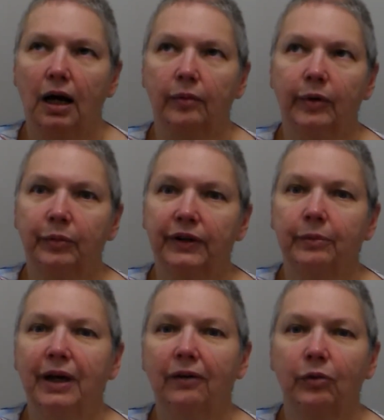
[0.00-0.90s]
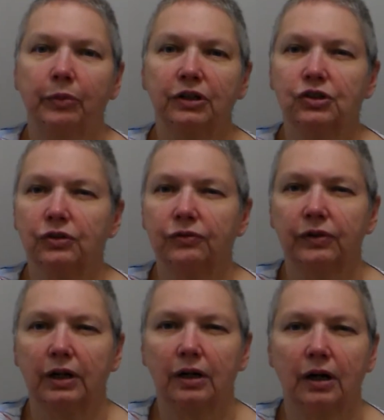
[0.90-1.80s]
I remember them have a bunch
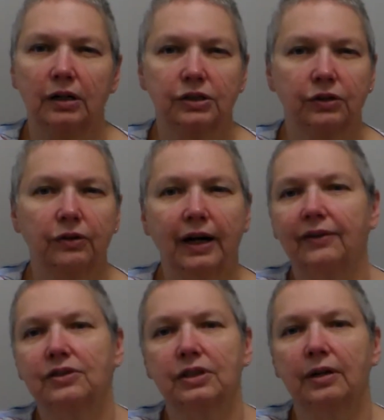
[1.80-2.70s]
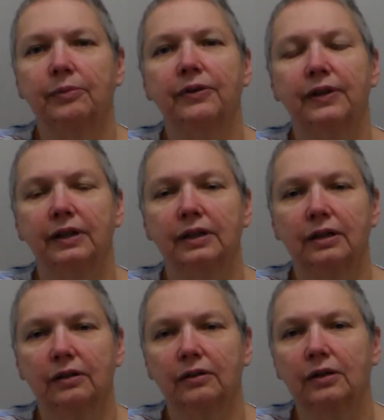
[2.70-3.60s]
of arts and crafts type of thing
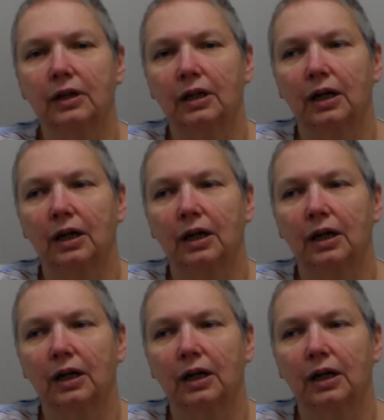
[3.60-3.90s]
that are